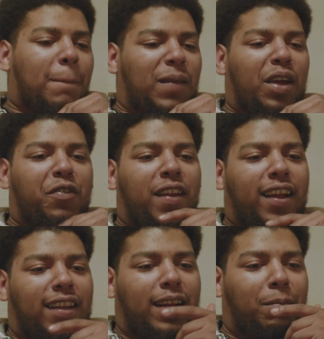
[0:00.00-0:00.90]
And I feel
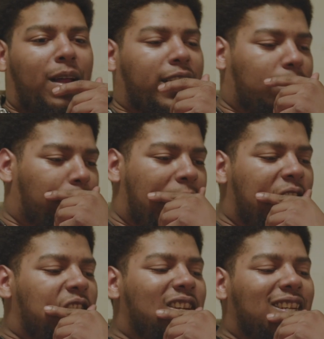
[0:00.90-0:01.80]
like a lot of black young
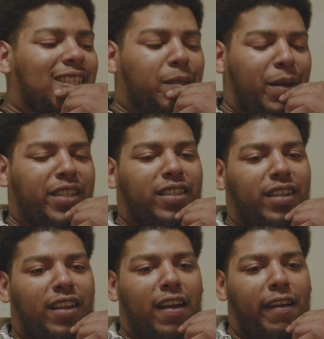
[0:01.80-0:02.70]
men,
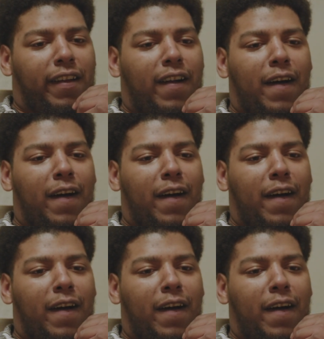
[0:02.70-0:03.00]
especially like